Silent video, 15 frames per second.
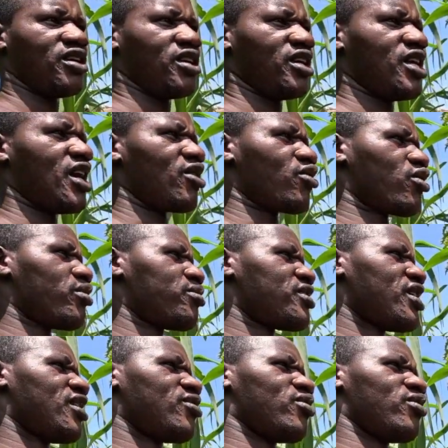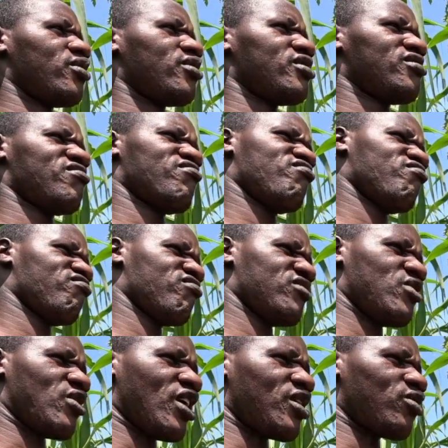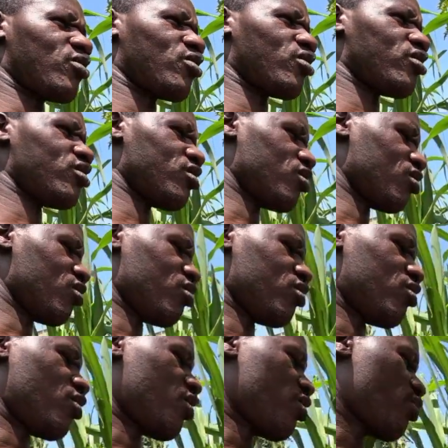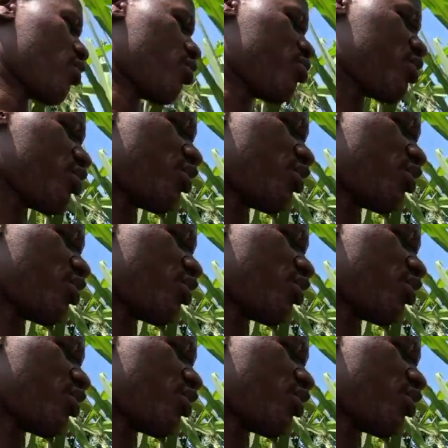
here crops are grown you can grow crops